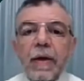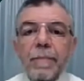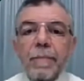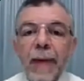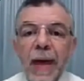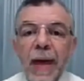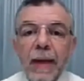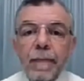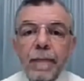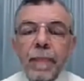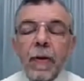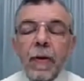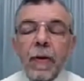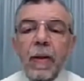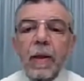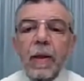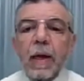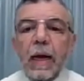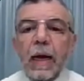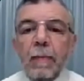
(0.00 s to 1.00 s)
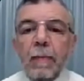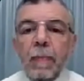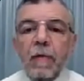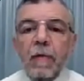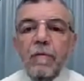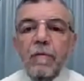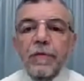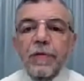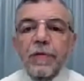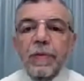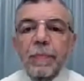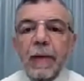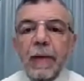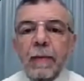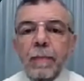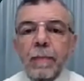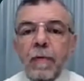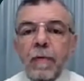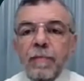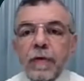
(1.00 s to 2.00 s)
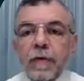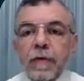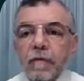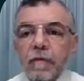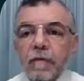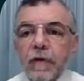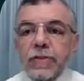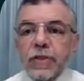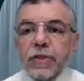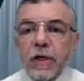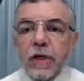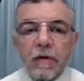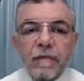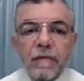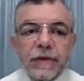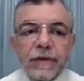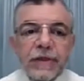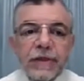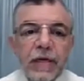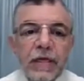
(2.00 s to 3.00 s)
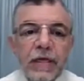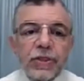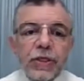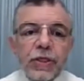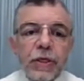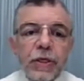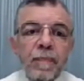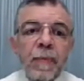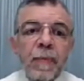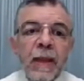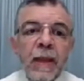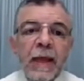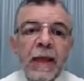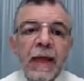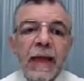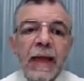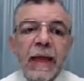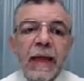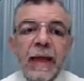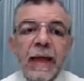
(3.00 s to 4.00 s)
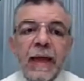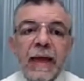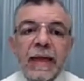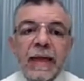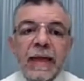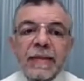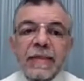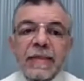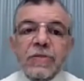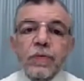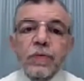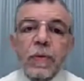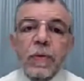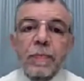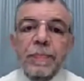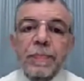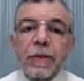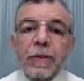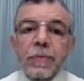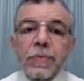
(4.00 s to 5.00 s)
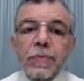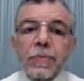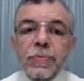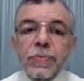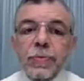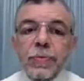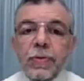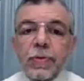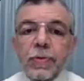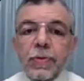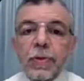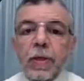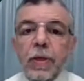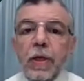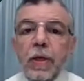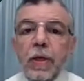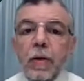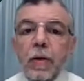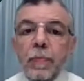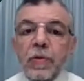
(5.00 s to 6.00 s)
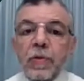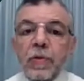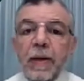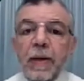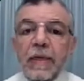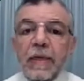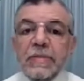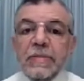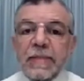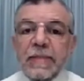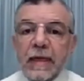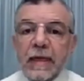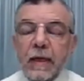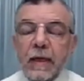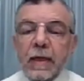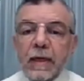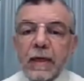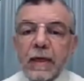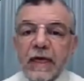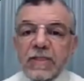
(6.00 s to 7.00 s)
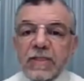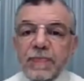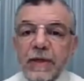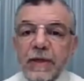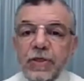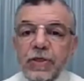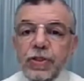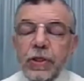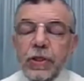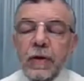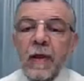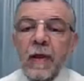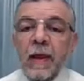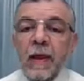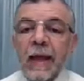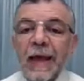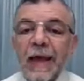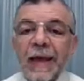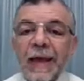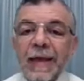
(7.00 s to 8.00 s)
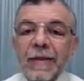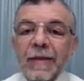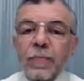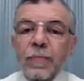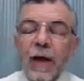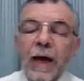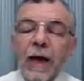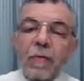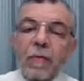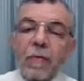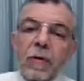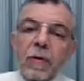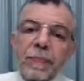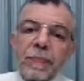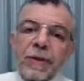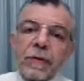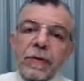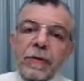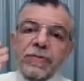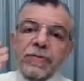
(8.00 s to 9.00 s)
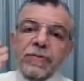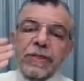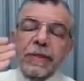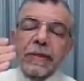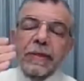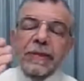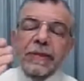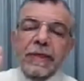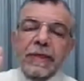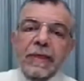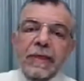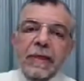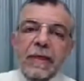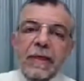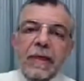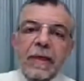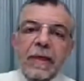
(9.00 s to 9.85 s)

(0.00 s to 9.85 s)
map above the map of the conventional ventilation, and this will be used to optimize the lung expansion, and I will be using the